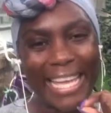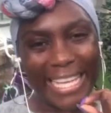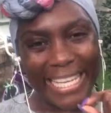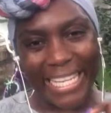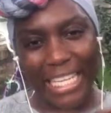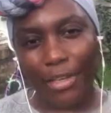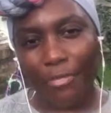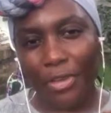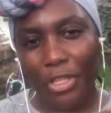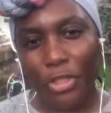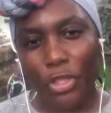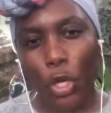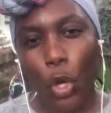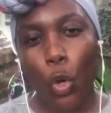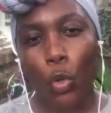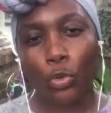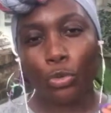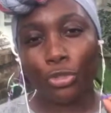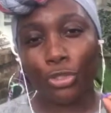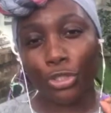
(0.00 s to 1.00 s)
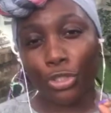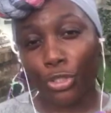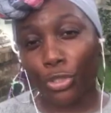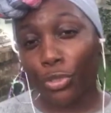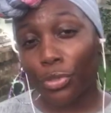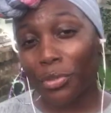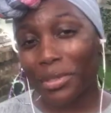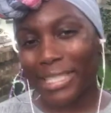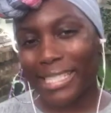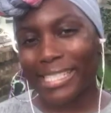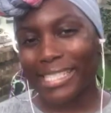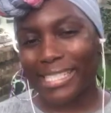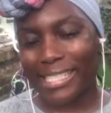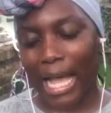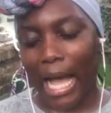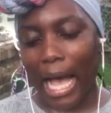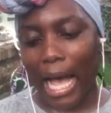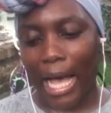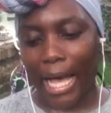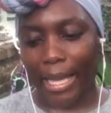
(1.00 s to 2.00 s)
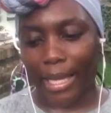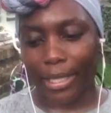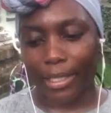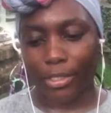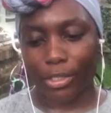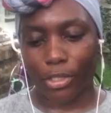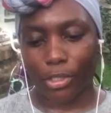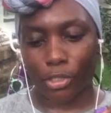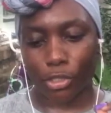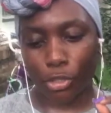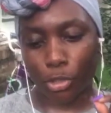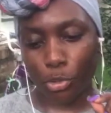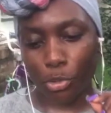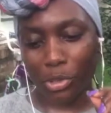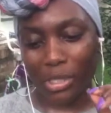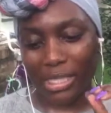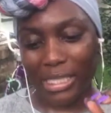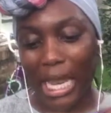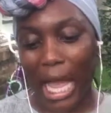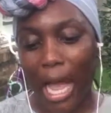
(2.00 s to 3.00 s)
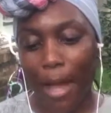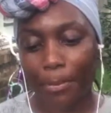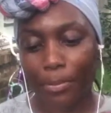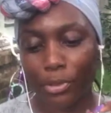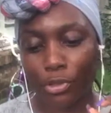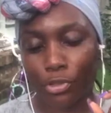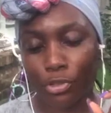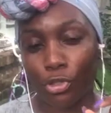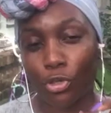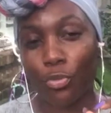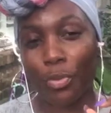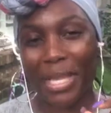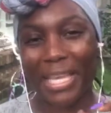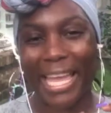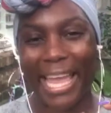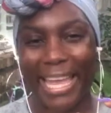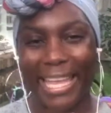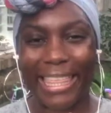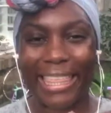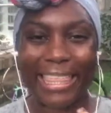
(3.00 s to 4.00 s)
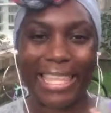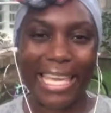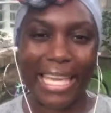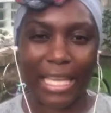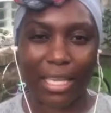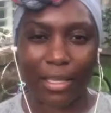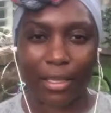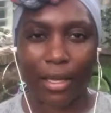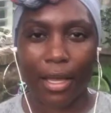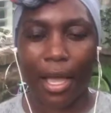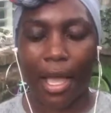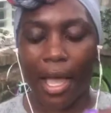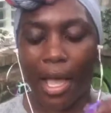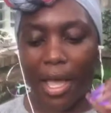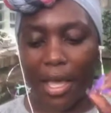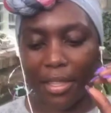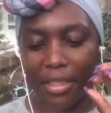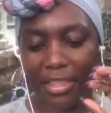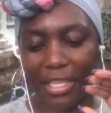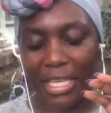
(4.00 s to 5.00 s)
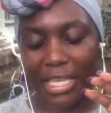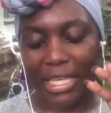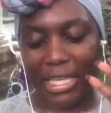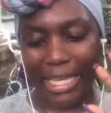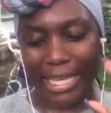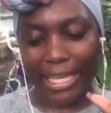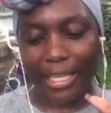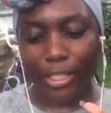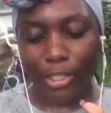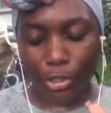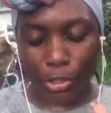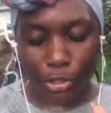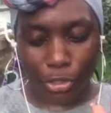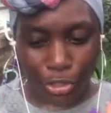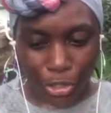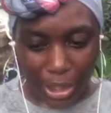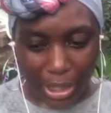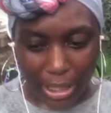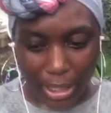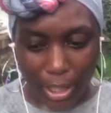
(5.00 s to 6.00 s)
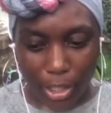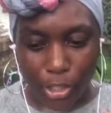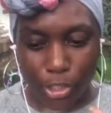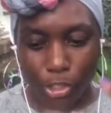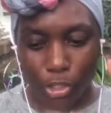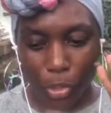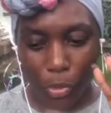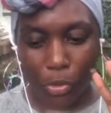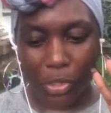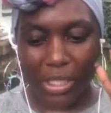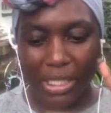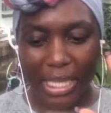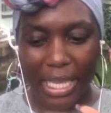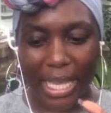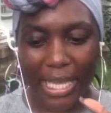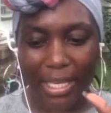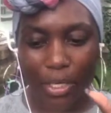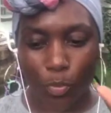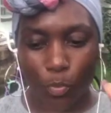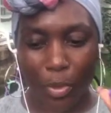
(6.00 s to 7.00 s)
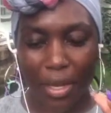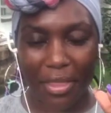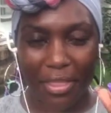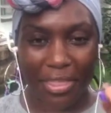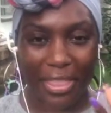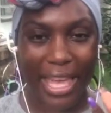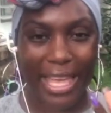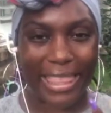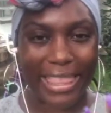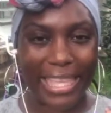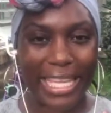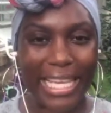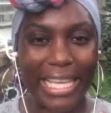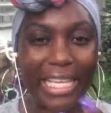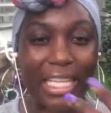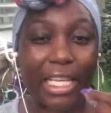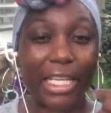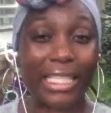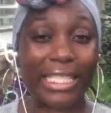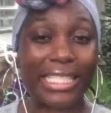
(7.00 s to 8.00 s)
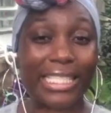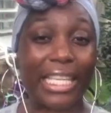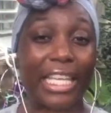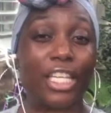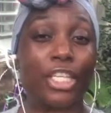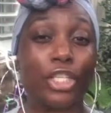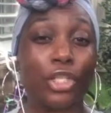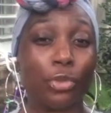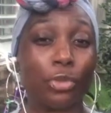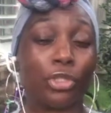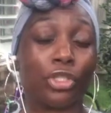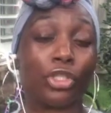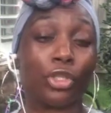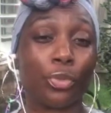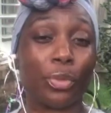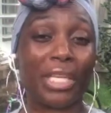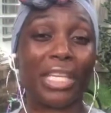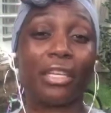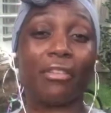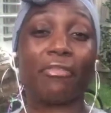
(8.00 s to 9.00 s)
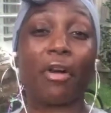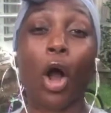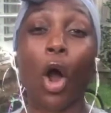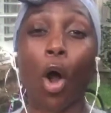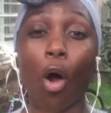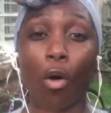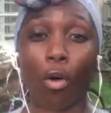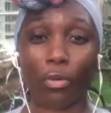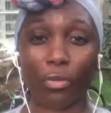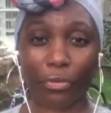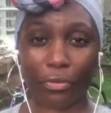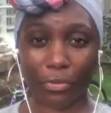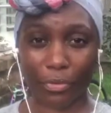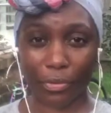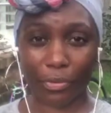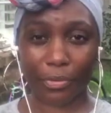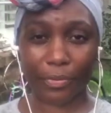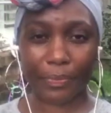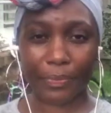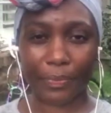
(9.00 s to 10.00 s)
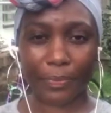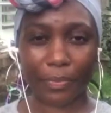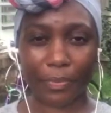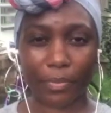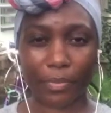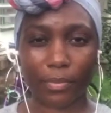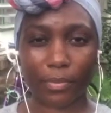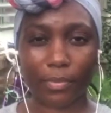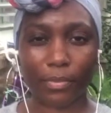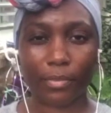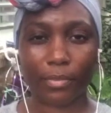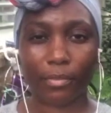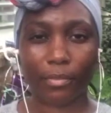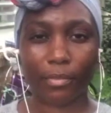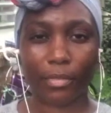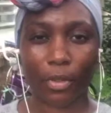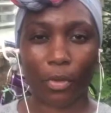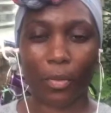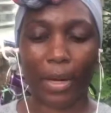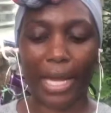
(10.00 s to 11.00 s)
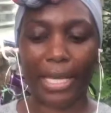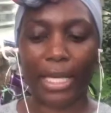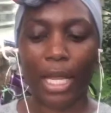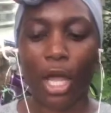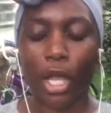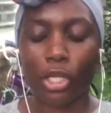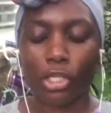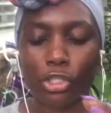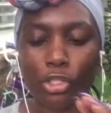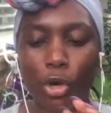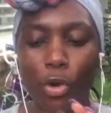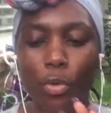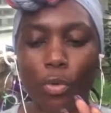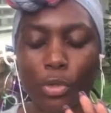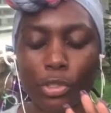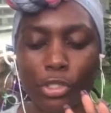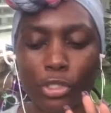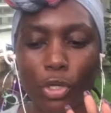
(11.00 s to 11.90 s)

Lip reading: even though you decide to stop doing a thing, the energy associated with that thing continues to evolve, right? So